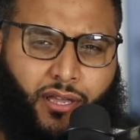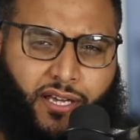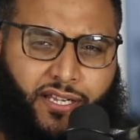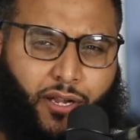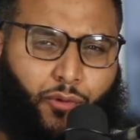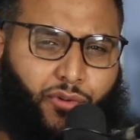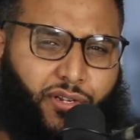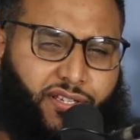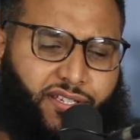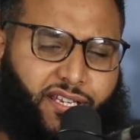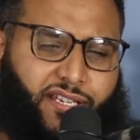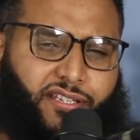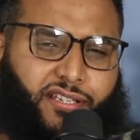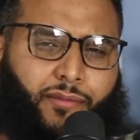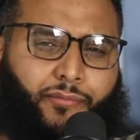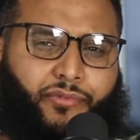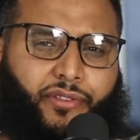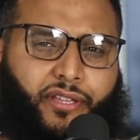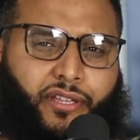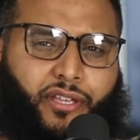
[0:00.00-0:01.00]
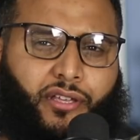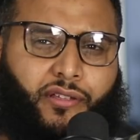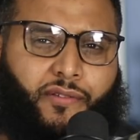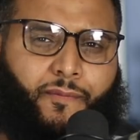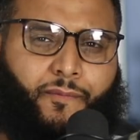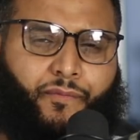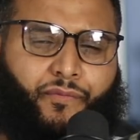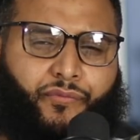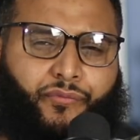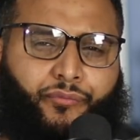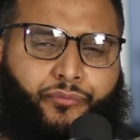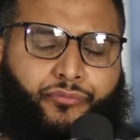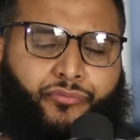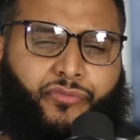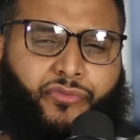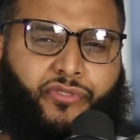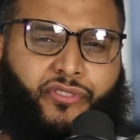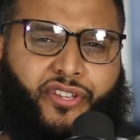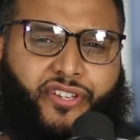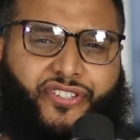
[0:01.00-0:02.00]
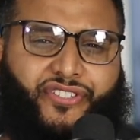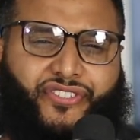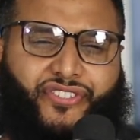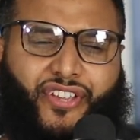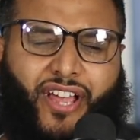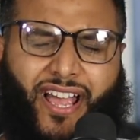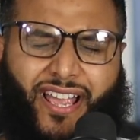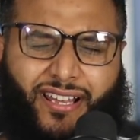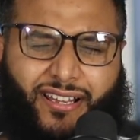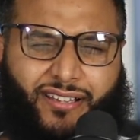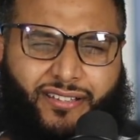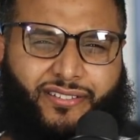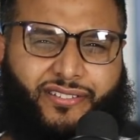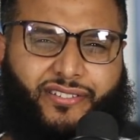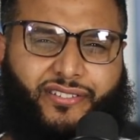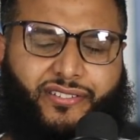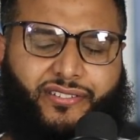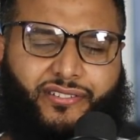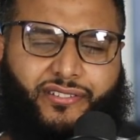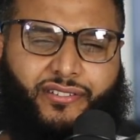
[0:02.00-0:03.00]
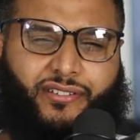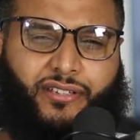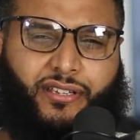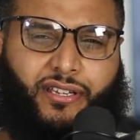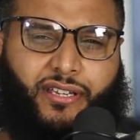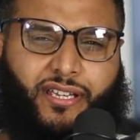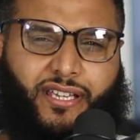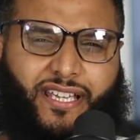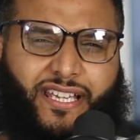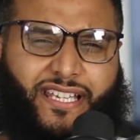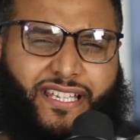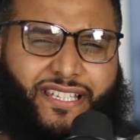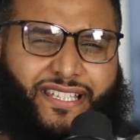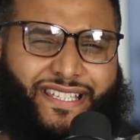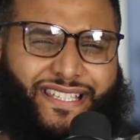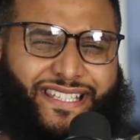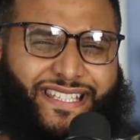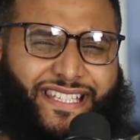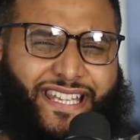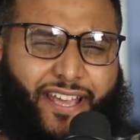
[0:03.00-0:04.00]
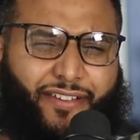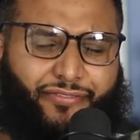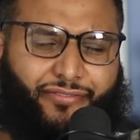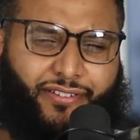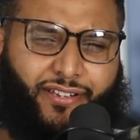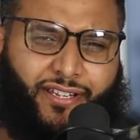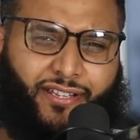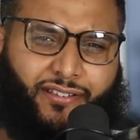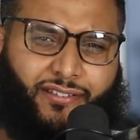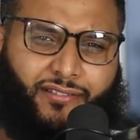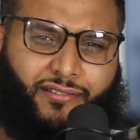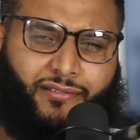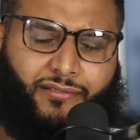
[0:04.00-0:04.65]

And I want to say something. The silence is deafening.